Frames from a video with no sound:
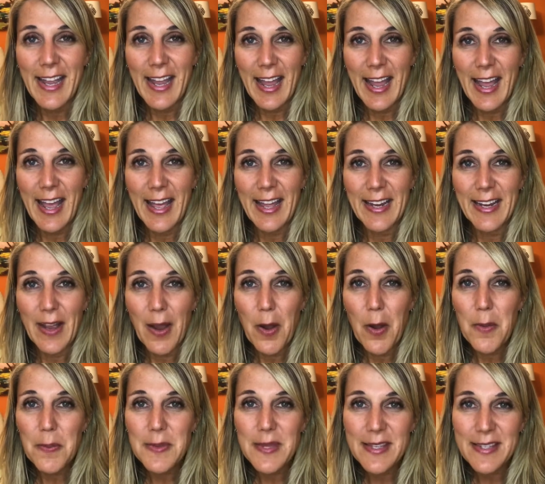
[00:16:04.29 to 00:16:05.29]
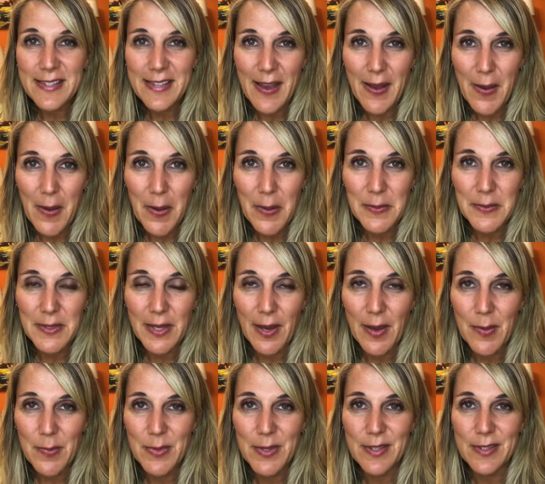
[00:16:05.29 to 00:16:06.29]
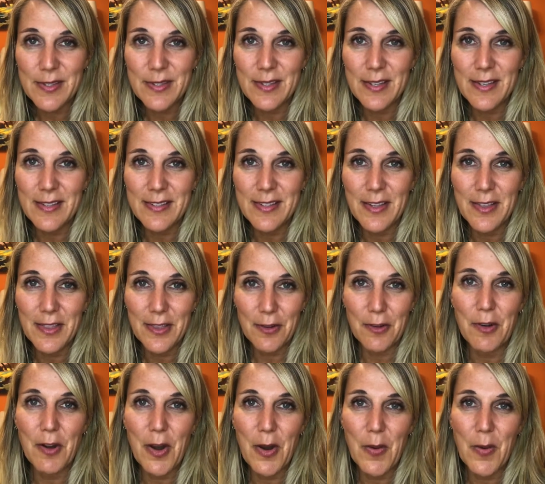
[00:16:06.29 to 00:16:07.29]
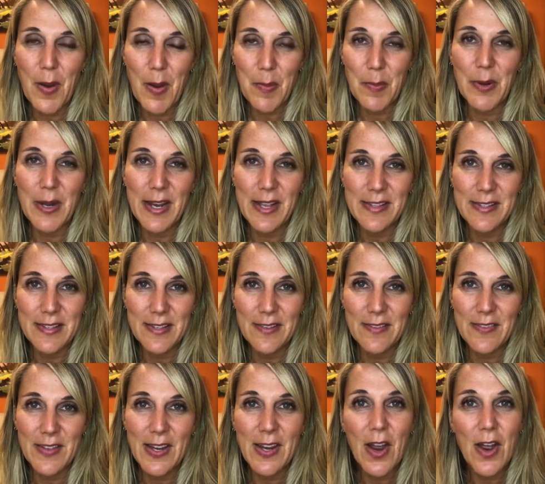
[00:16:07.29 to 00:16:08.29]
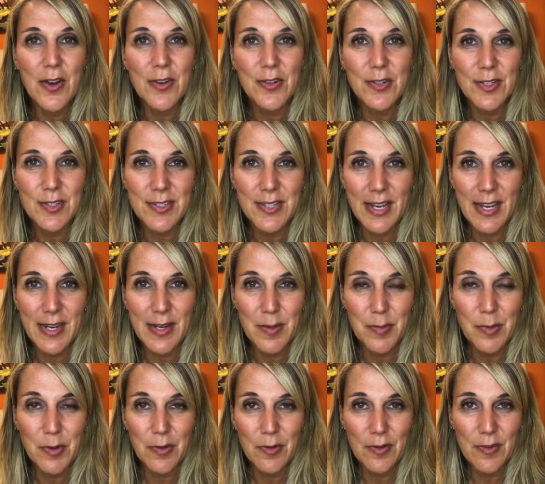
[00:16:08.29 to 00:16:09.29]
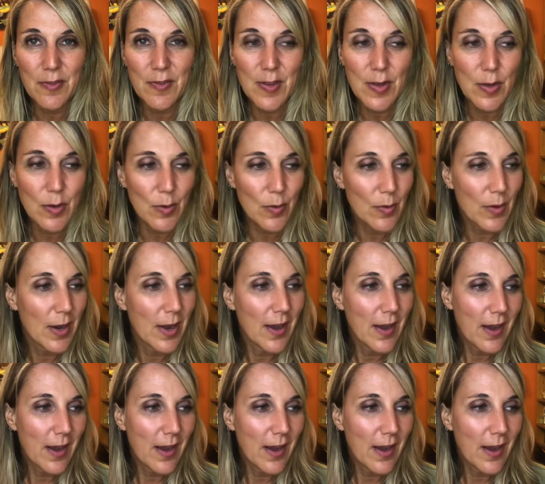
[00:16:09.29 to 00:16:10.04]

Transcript: And I hope this helped. I hope this is a thorough, comprehensive, and understandable review